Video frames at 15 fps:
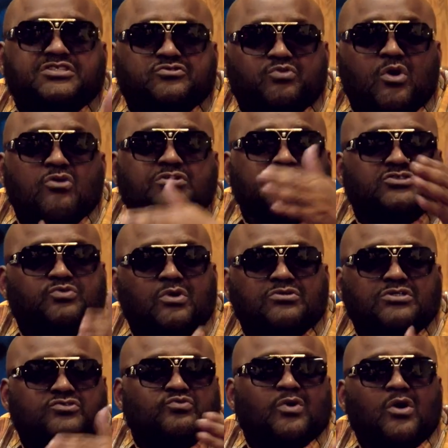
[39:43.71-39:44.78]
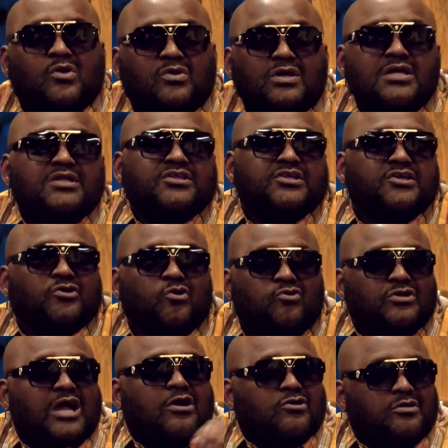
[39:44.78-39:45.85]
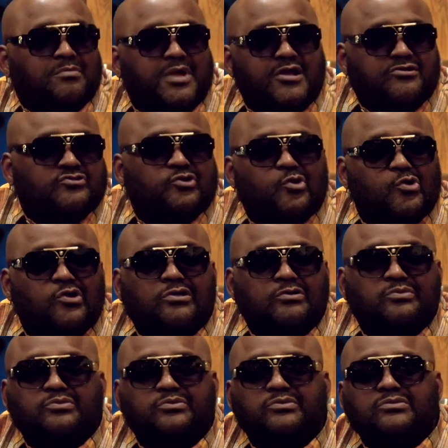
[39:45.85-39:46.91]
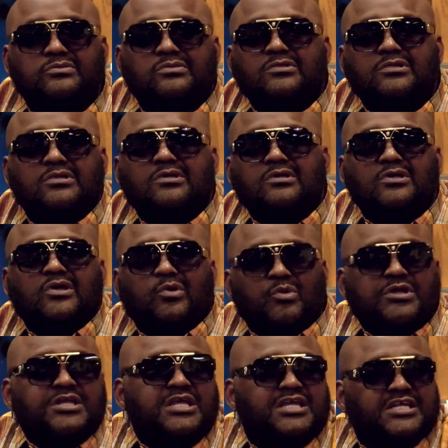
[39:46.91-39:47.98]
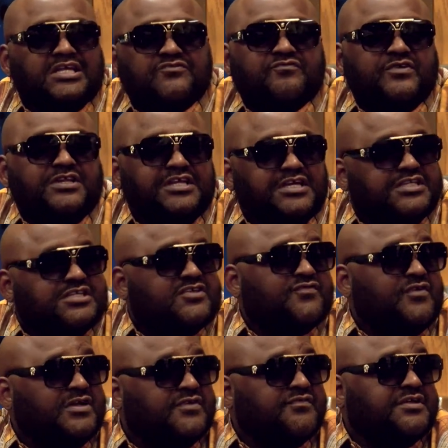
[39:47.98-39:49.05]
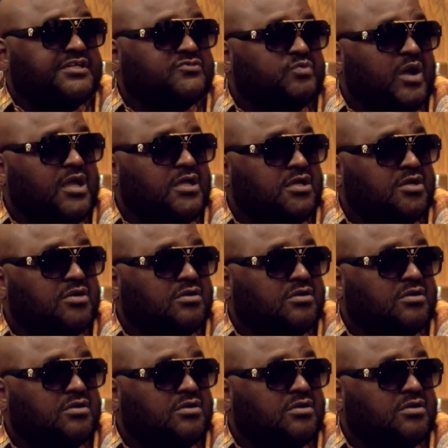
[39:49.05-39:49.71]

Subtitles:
wrong. Then you go knock on the mayor's door. We need to get this funding for this right here.